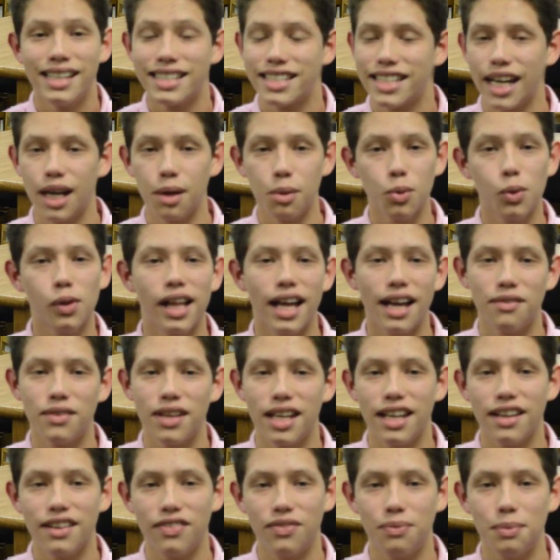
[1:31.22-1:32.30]
Today we will have an
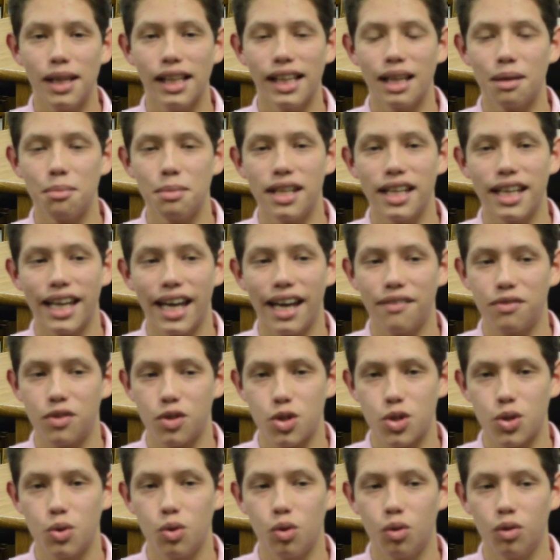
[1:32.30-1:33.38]
FBLA meeting after
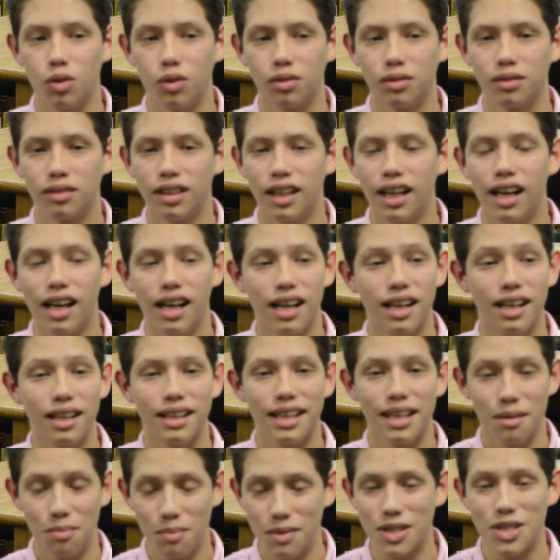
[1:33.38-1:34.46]
school uh,
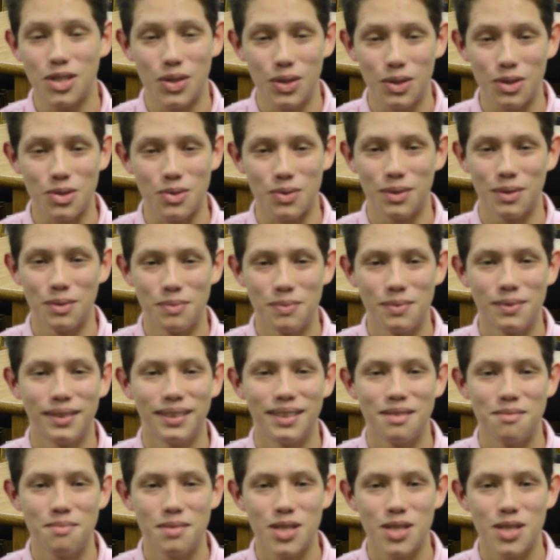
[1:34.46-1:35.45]
in Miss Two's room.